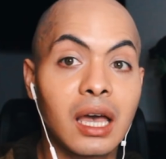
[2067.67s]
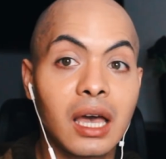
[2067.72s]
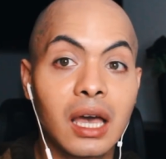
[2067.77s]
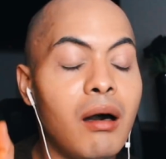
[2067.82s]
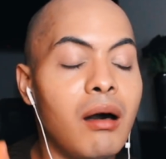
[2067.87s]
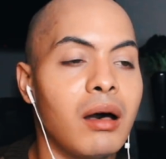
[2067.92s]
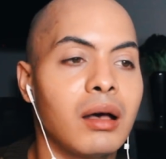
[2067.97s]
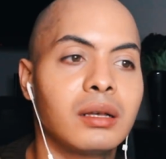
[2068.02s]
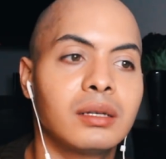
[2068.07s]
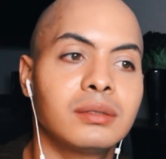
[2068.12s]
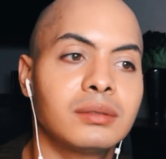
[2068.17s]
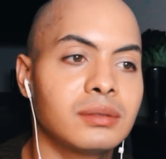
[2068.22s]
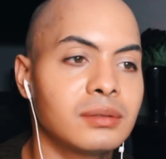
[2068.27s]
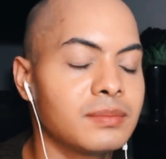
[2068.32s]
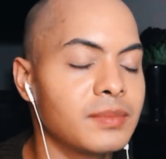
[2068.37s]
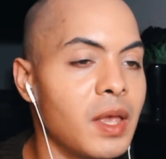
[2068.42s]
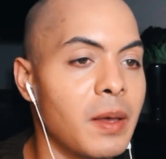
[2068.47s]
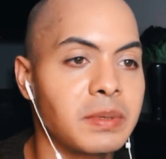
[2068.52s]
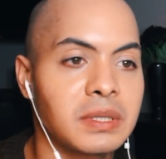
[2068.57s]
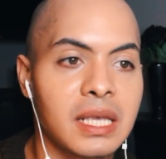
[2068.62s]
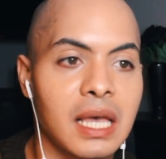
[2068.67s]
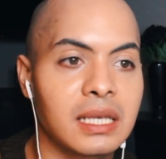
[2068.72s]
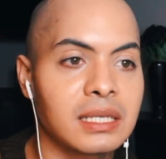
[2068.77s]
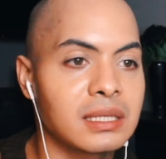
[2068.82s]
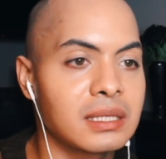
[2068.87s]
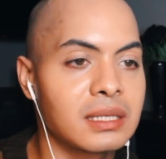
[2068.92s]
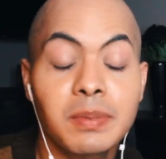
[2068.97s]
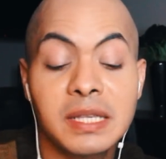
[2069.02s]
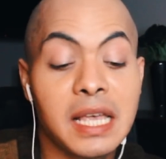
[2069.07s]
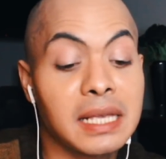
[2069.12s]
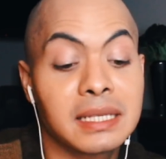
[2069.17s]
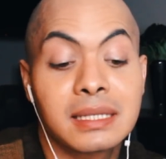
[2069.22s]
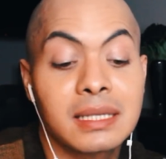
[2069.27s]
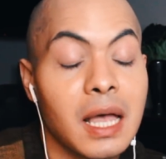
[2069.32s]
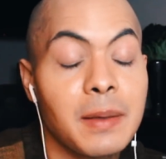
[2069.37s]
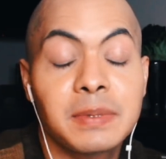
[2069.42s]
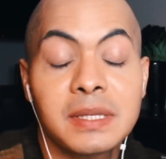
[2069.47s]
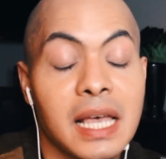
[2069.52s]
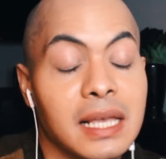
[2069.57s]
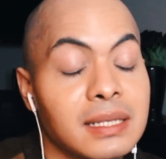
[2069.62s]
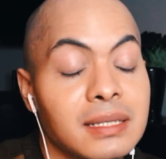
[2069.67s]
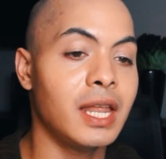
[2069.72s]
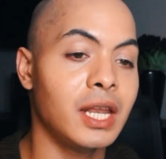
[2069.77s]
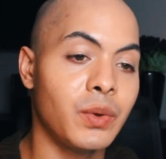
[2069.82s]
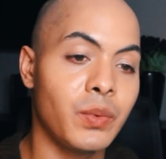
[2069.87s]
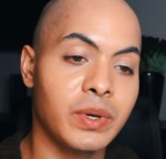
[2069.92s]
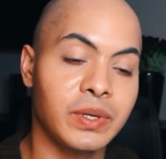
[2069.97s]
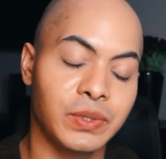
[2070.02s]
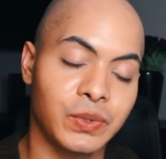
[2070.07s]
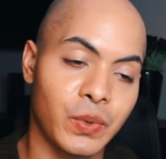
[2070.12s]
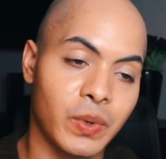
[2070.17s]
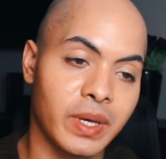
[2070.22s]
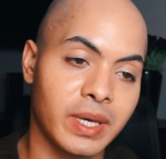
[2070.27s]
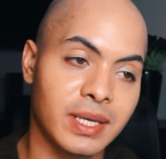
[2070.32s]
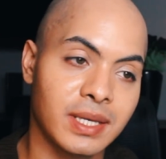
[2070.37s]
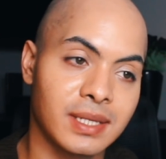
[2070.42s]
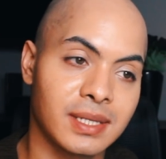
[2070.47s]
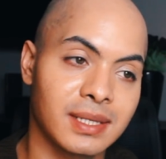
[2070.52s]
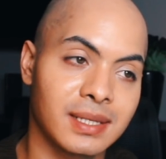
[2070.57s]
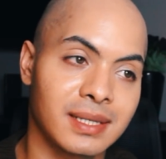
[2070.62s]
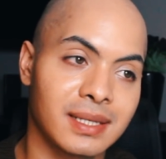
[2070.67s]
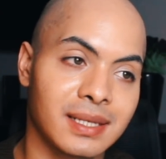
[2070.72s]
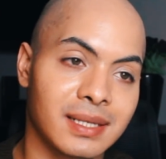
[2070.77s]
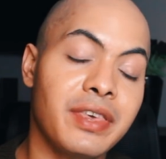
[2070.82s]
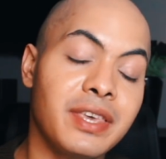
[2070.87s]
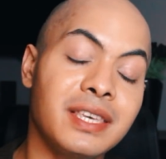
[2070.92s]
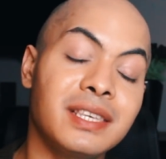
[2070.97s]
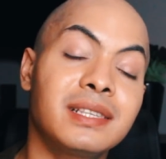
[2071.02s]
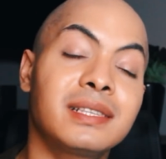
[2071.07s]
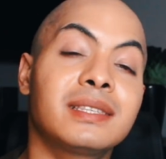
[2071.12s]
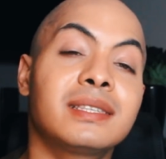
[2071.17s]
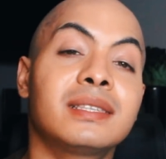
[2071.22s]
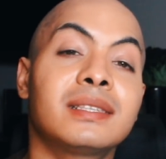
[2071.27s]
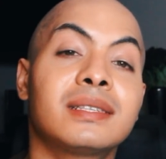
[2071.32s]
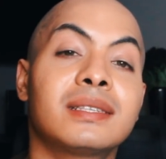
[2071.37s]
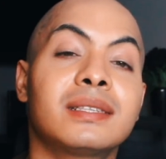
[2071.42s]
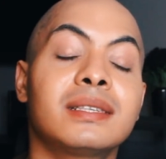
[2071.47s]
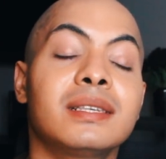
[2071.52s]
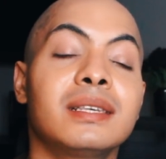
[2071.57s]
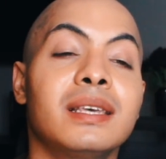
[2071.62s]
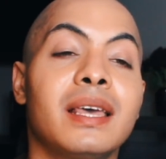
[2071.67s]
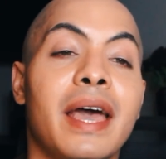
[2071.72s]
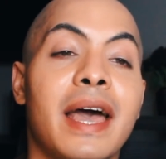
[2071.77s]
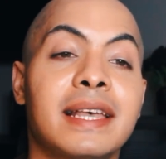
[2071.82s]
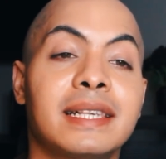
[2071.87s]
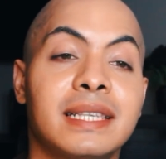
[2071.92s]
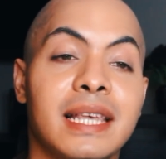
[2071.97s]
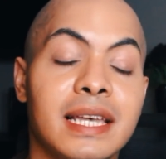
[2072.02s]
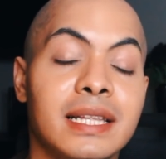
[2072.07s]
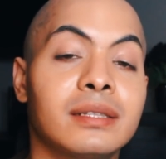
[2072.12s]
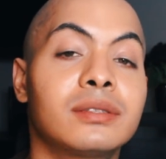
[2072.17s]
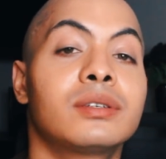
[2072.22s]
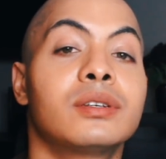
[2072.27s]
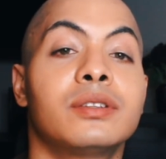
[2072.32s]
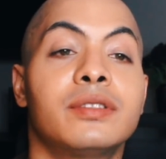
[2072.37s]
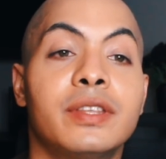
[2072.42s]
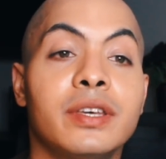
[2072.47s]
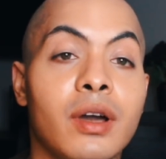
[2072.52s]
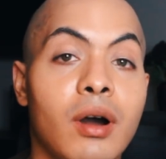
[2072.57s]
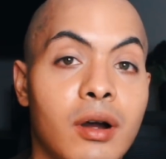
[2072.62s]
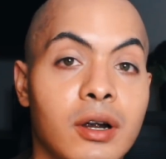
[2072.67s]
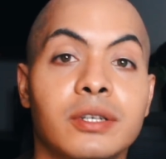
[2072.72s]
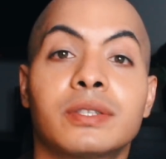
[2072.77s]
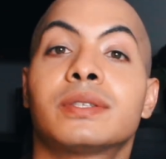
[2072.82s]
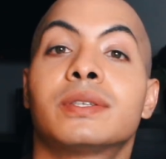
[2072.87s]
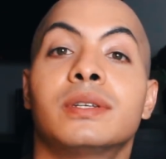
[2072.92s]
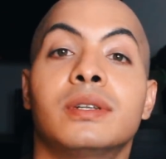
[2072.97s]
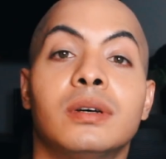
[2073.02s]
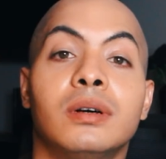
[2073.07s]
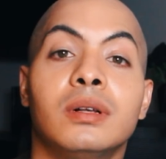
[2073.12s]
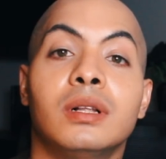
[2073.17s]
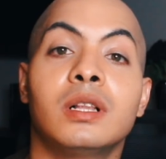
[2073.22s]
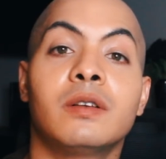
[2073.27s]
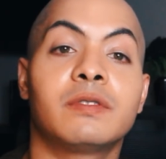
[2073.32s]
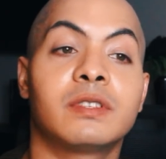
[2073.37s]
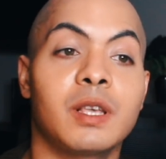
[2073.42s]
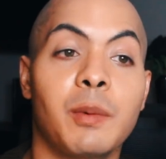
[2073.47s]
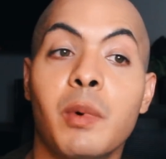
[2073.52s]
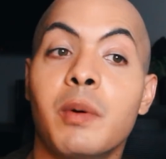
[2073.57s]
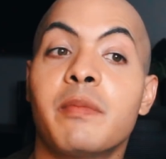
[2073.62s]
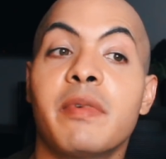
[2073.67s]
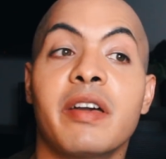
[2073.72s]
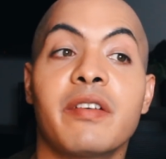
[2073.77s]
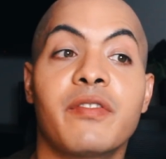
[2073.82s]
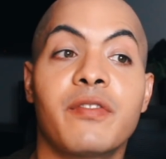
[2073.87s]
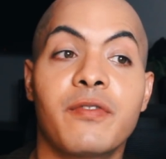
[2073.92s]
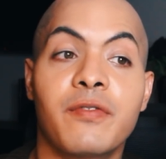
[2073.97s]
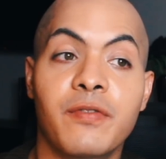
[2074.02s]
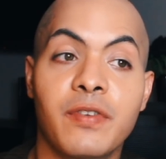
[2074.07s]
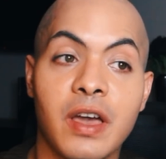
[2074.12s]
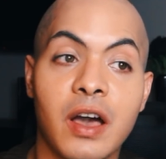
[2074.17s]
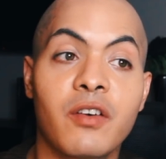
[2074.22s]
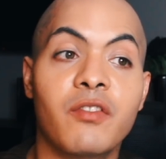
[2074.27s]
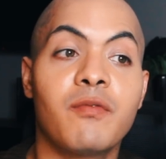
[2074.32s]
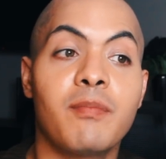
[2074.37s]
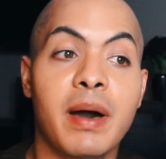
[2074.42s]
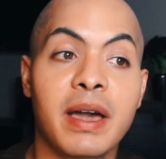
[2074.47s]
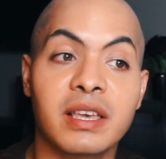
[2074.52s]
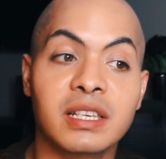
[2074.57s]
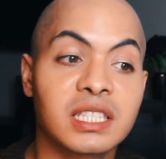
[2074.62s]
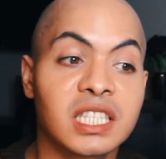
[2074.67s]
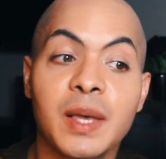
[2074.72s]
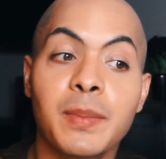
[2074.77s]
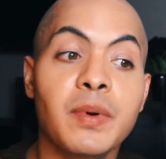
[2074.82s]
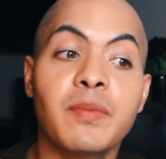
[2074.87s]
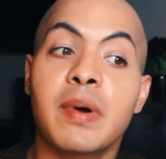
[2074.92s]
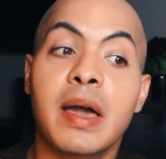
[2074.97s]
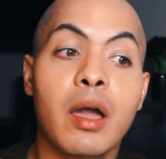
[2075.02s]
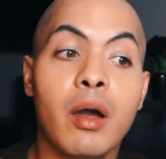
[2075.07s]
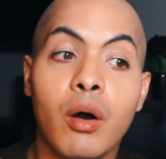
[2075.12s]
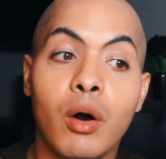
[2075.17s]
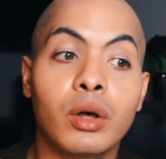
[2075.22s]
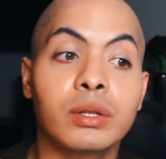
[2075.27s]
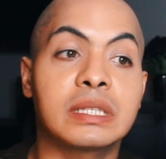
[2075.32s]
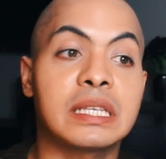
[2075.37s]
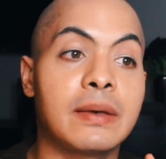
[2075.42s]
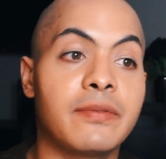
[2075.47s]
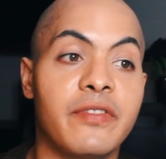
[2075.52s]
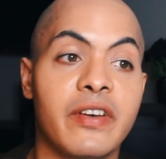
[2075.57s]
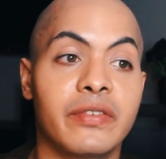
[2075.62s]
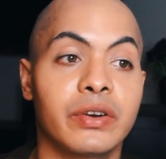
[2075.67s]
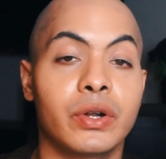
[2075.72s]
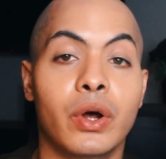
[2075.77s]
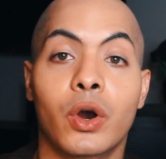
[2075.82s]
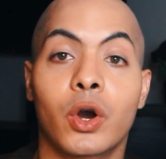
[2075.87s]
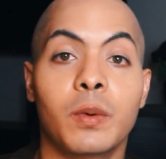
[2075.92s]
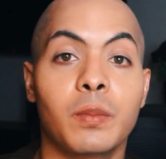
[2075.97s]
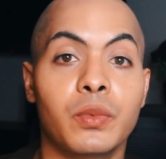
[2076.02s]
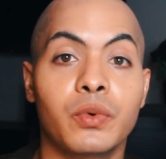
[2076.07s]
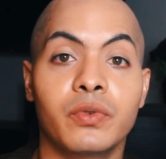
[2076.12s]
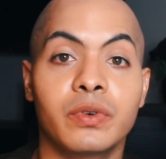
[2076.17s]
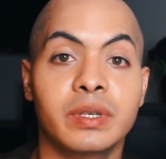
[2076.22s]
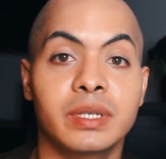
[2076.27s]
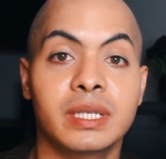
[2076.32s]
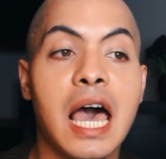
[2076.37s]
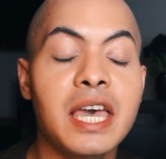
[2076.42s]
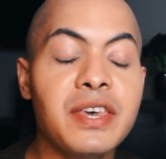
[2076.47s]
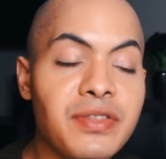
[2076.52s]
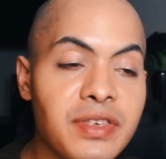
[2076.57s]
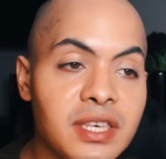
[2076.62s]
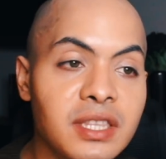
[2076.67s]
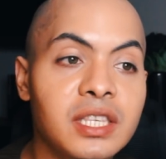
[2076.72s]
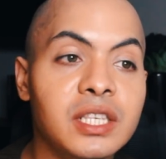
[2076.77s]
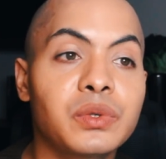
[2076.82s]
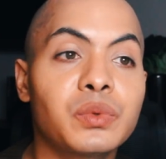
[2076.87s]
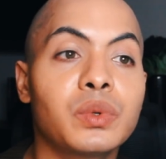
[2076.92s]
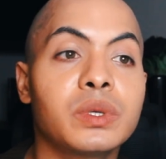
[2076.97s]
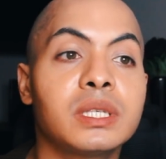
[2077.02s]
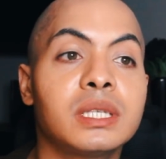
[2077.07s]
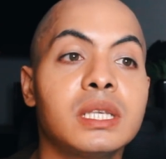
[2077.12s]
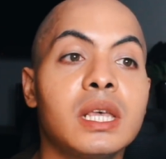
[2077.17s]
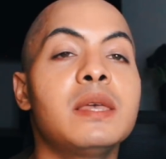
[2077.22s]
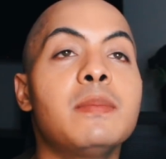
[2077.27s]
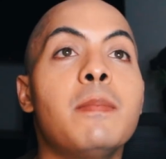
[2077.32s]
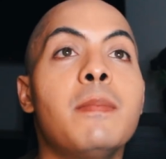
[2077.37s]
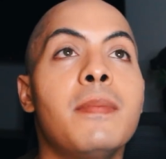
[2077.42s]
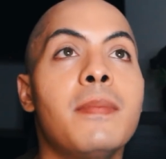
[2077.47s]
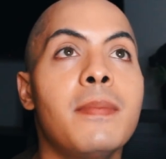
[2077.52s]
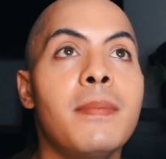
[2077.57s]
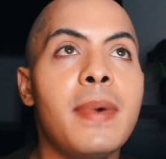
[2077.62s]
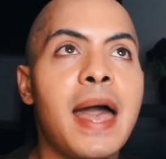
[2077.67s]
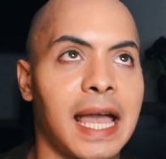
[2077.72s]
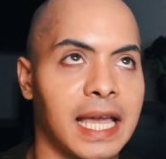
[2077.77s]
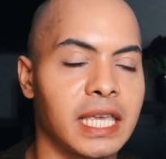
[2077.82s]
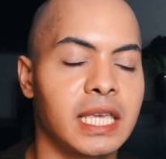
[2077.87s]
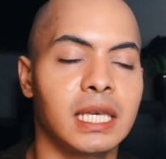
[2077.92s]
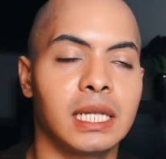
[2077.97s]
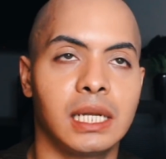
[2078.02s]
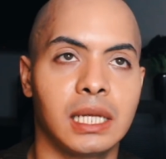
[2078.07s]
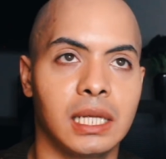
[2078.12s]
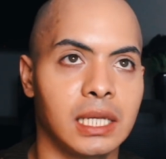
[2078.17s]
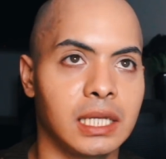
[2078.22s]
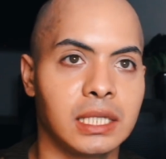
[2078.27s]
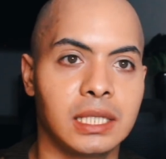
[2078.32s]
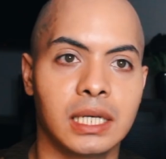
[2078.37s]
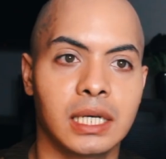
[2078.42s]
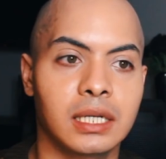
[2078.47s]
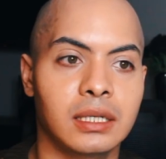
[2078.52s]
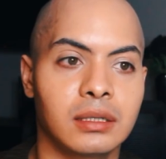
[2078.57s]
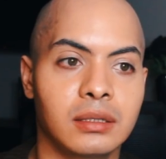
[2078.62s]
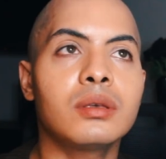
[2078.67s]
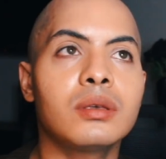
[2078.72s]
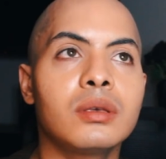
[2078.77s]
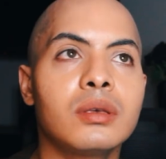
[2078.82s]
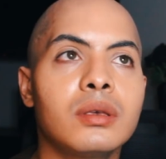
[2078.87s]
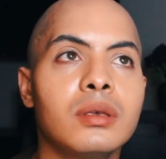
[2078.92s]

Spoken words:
oh, obsessed. Obsessed, obsessed. Anyways, queens, this has entered the arsenal of some of my all-time favorite horror movies. I think this was immaculately done.